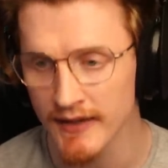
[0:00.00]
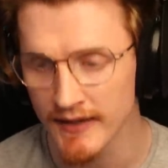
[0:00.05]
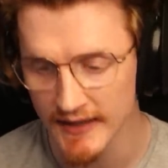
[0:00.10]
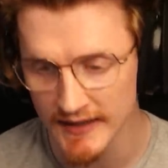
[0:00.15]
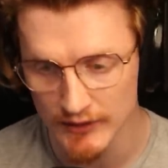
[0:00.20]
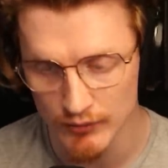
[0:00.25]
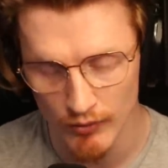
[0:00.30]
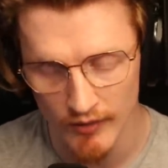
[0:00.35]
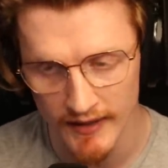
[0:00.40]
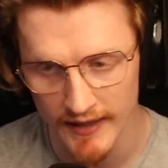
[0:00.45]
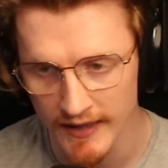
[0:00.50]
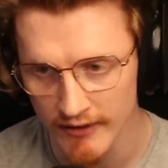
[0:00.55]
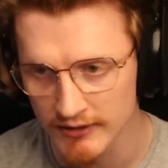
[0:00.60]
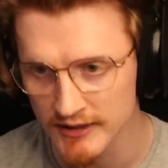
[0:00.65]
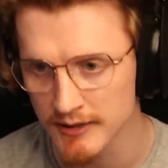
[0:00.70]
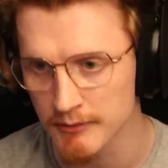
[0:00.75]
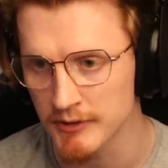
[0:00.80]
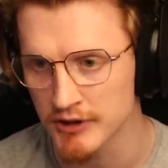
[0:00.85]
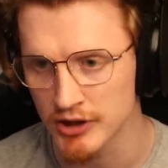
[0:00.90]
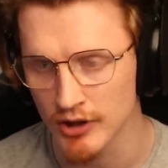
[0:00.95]
This right here is
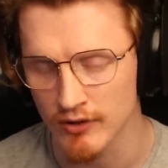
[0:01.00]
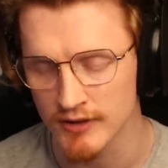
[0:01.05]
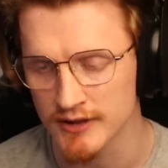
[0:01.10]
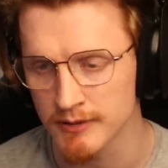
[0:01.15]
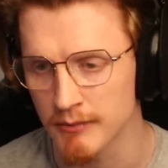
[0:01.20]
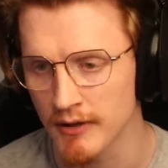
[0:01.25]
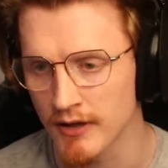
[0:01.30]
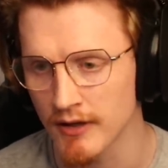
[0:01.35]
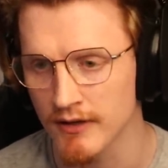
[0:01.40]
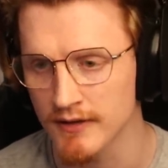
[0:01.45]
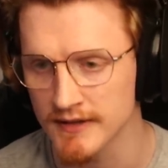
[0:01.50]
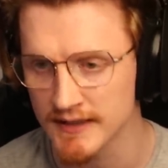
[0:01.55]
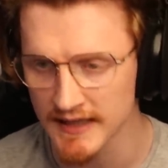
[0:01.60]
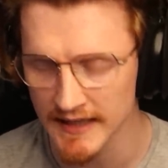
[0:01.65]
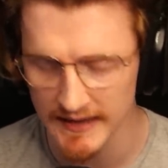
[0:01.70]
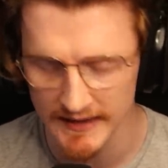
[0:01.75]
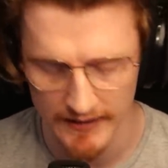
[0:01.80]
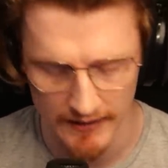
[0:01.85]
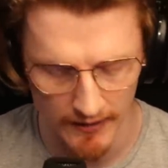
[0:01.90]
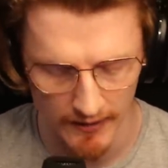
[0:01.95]
the majority of my
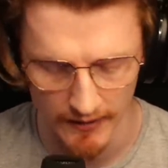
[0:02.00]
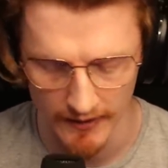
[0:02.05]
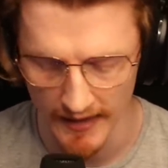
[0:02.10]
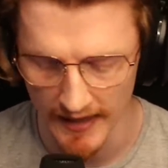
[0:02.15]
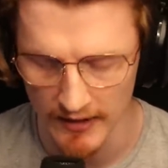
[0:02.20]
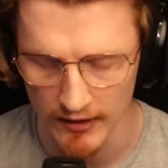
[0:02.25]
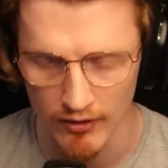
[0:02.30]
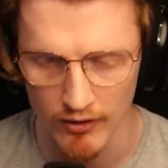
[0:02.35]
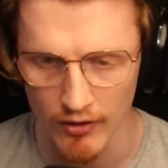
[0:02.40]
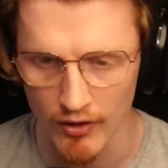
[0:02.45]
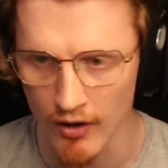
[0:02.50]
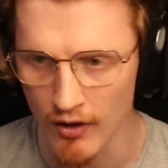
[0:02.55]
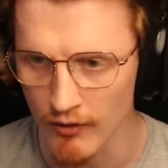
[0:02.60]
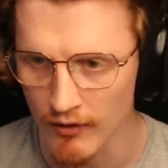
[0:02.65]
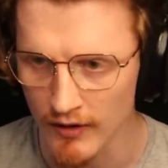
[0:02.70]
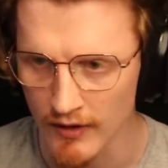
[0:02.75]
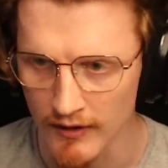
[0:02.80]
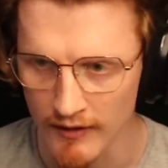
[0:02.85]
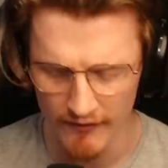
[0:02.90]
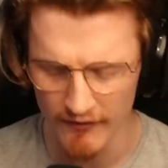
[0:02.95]
content, analog
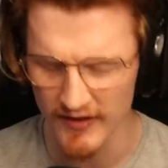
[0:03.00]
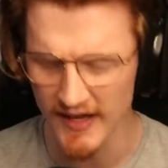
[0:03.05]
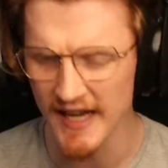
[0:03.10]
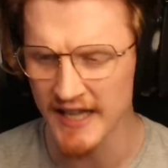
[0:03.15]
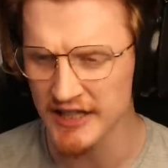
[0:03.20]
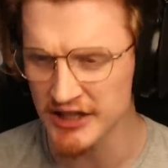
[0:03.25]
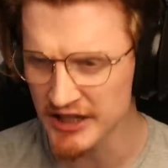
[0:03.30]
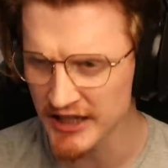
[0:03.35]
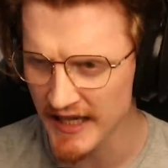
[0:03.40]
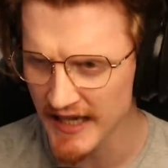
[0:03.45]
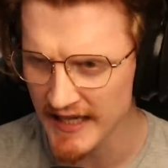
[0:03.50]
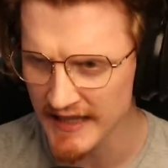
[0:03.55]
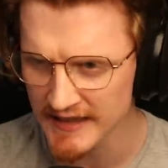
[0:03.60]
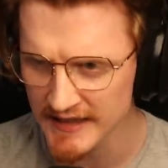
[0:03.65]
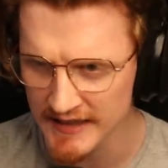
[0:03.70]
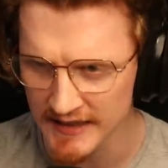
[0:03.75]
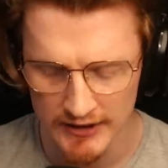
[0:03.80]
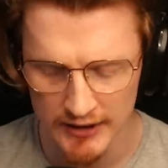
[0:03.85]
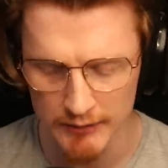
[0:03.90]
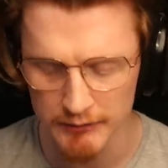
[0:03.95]
horror,
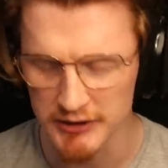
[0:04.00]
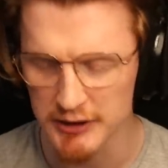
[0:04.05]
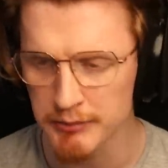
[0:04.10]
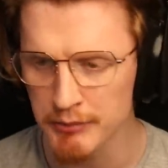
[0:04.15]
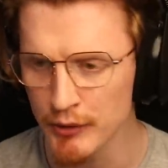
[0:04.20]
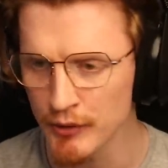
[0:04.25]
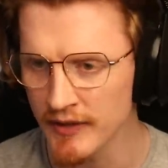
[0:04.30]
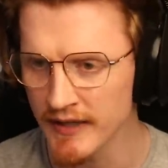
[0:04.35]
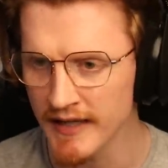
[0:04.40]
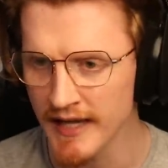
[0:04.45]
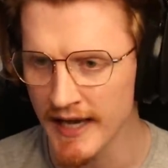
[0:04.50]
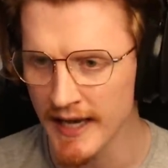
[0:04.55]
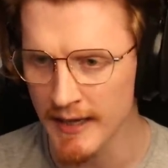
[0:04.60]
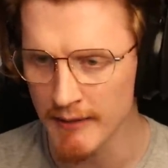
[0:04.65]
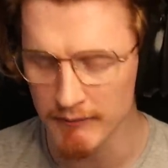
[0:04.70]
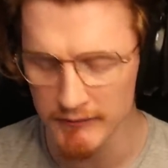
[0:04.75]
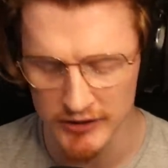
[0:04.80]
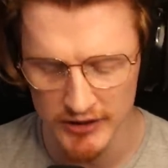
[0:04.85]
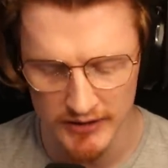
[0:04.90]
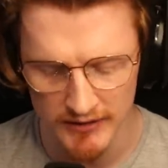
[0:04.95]
VHS, some spooky
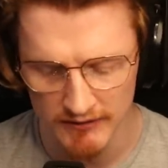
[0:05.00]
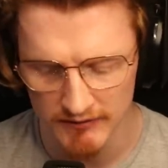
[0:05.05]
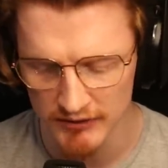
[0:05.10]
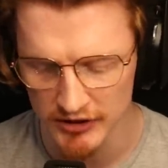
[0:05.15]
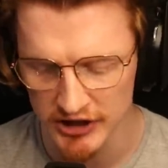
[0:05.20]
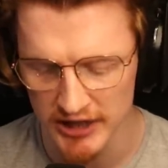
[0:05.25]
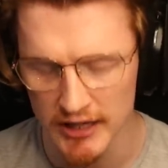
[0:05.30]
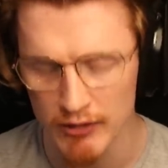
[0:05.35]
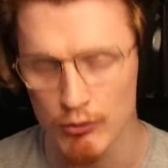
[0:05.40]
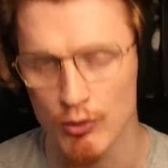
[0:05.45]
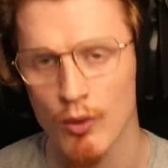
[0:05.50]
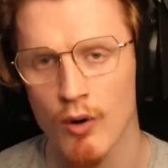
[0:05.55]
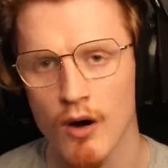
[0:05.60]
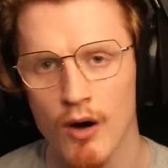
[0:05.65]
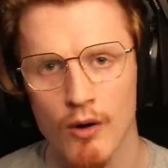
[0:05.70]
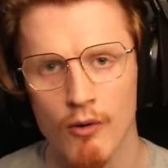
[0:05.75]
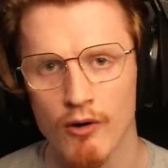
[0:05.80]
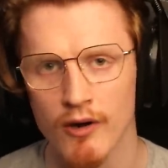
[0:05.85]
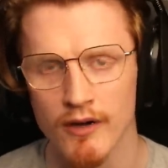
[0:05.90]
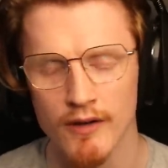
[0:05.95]
games, just general
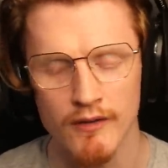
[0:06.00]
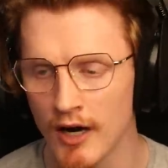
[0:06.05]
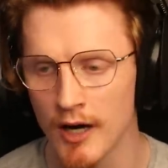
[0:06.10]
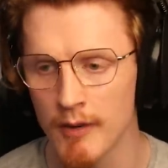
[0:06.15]
horror.